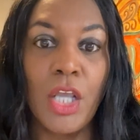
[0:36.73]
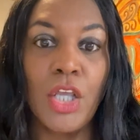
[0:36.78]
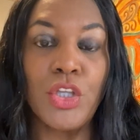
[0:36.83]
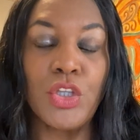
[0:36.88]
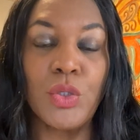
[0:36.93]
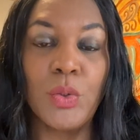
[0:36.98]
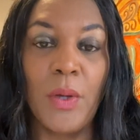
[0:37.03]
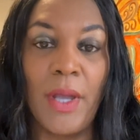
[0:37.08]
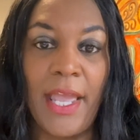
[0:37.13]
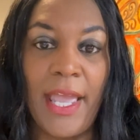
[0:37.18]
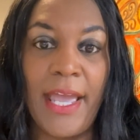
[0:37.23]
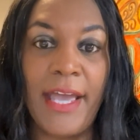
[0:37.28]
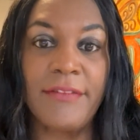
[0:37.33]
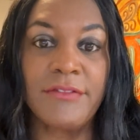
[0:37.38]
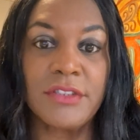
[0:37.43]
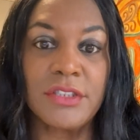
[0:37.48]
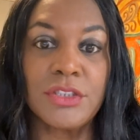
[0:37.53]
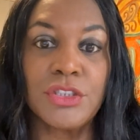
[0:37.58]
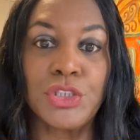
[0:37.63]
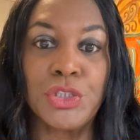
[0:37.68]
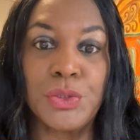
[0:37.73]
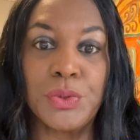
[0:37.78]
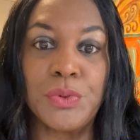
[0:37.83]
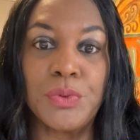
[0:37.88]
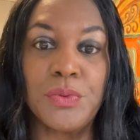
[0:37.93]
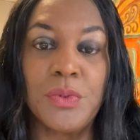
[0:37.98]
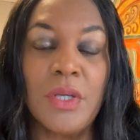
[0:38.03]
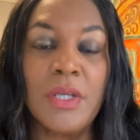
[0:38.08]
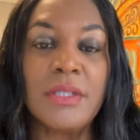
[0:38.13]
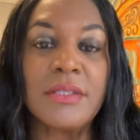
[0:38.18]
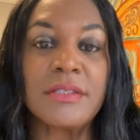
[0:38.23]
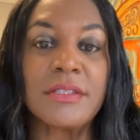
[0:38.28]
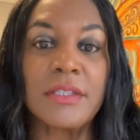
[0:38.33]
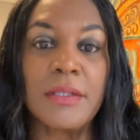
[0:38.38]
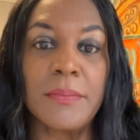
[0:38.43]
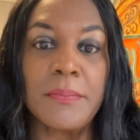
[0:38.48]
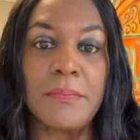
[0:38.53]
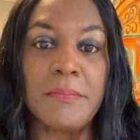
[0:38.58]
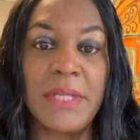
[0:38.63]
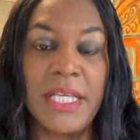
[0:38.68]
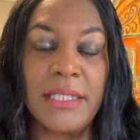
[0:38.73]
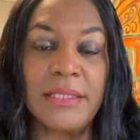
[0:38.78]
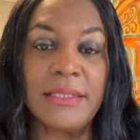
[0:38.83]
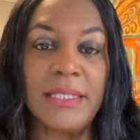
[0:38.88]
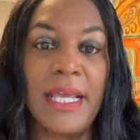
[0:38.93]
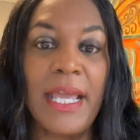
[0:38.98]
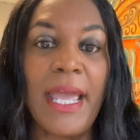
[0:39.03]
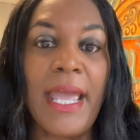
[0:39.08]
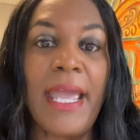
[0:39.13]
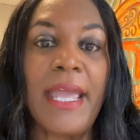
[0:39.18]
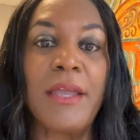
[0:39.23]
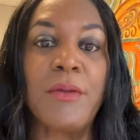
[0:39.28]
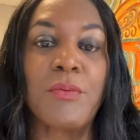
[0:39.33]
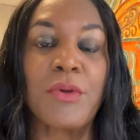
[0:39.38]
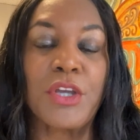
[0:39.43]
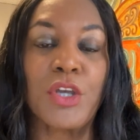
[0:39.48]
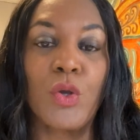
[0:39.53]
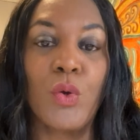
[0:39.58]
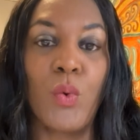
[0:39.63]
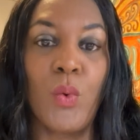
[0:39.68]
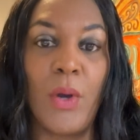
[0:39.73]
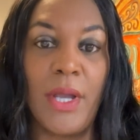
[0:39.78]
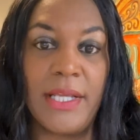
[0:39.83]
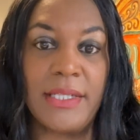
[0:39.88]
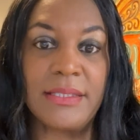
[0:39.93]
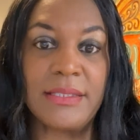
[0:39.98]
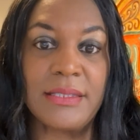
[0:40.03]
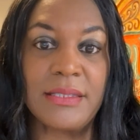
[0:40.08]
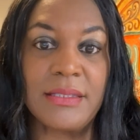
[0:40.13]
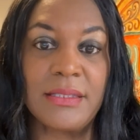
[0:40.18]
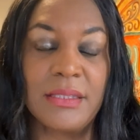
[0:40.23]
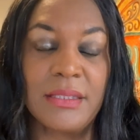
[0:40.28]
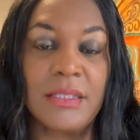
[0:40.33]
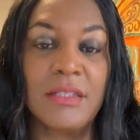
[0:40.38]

you have to submit a request